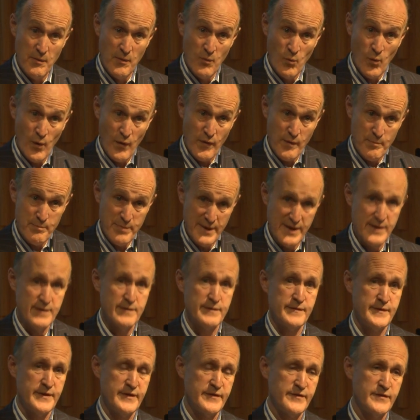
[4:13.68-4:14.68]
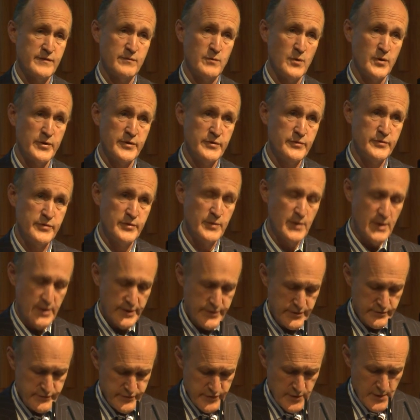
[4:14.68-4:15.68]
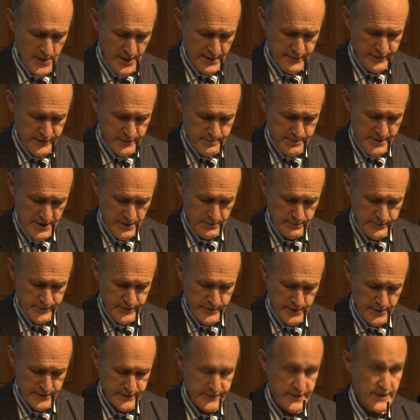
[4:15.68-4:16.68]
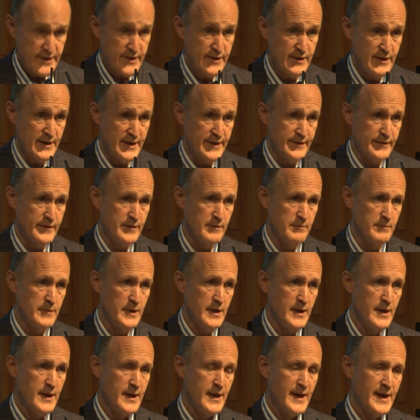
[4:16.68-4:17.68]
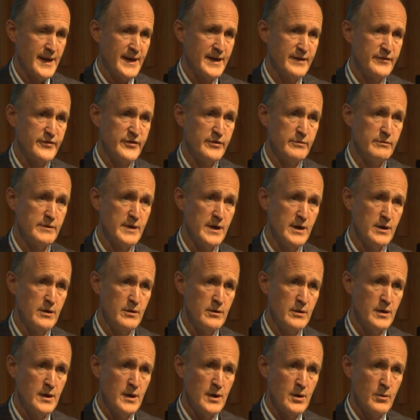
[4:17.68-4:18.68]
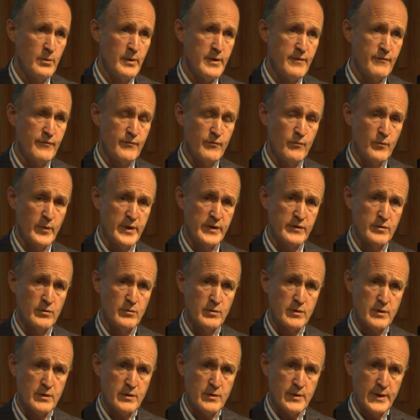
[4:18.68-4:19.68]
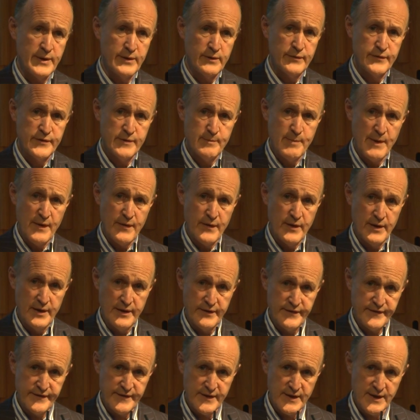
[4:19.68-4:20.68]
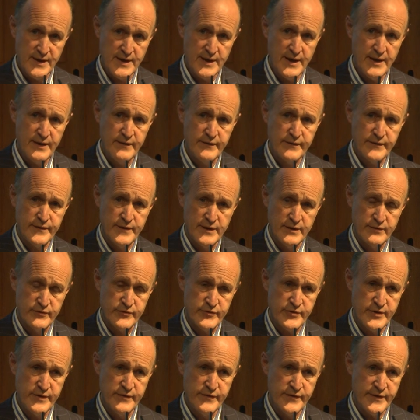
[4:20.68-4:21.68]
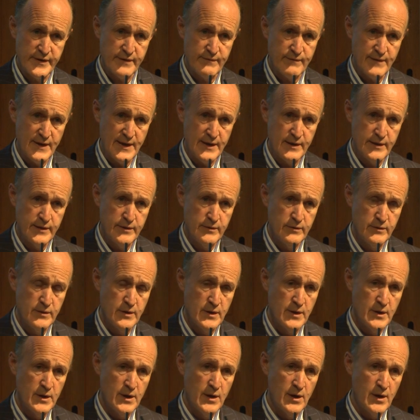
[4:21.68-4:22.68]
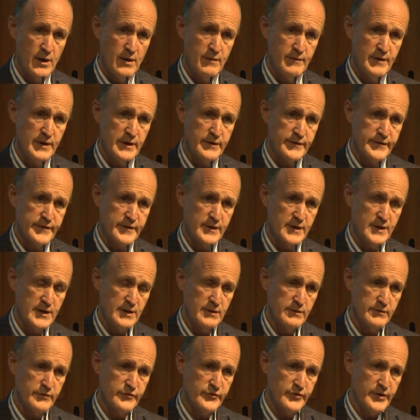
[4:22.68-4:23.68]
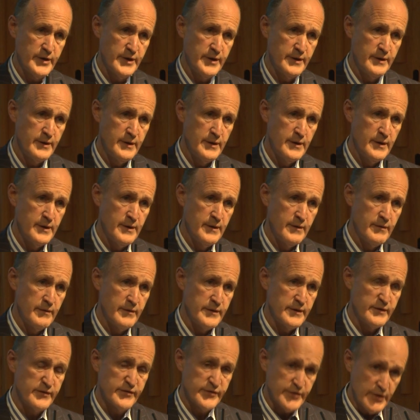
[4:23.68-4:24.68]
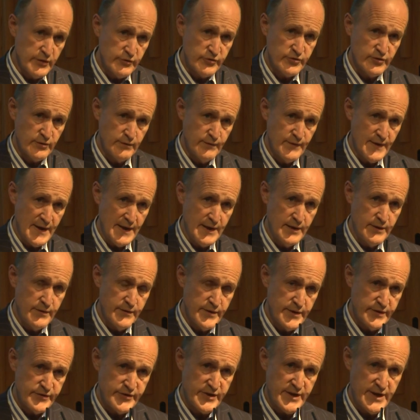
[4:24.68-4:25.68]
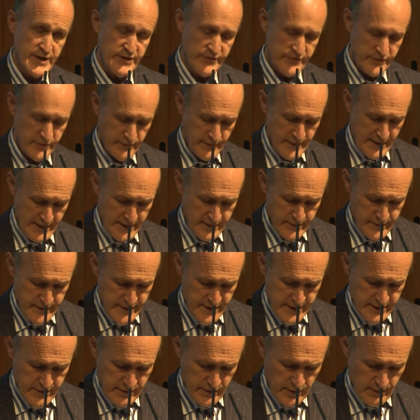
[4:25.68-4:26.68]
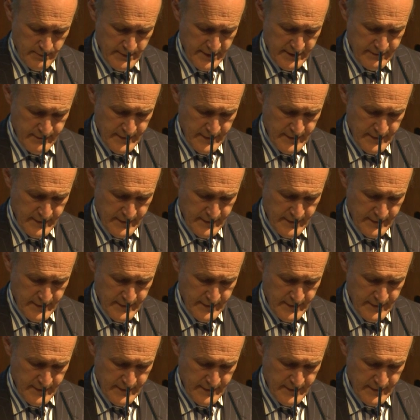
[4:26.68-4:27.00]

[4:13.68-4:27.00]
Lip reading: what the benefits of what you do are. You do have to be able to articulate them. And as you know, we talk quite often about the holistic case, the intrinsic value of arts and culture, the social value, the educational value, and the economic